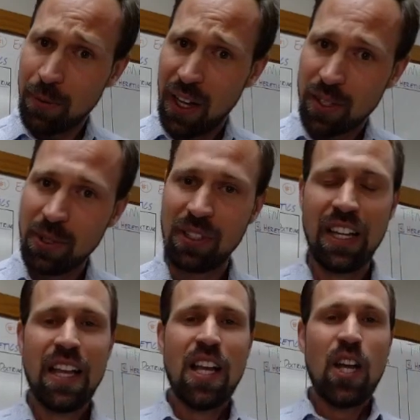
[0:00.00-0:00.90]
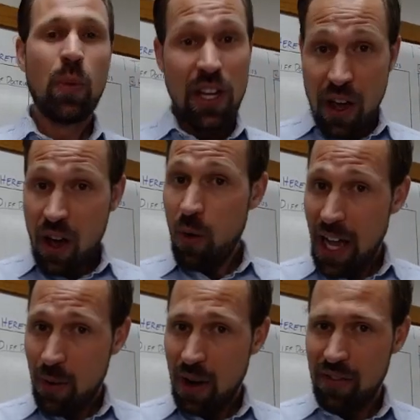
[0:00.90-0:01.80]
possible. We know,
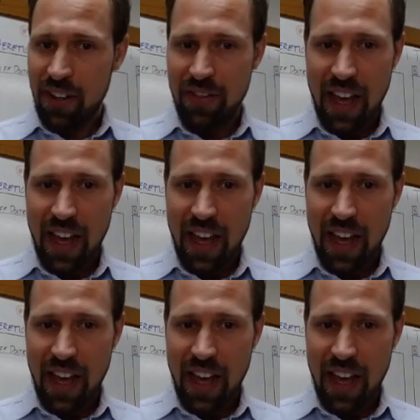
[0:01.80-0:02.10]
however,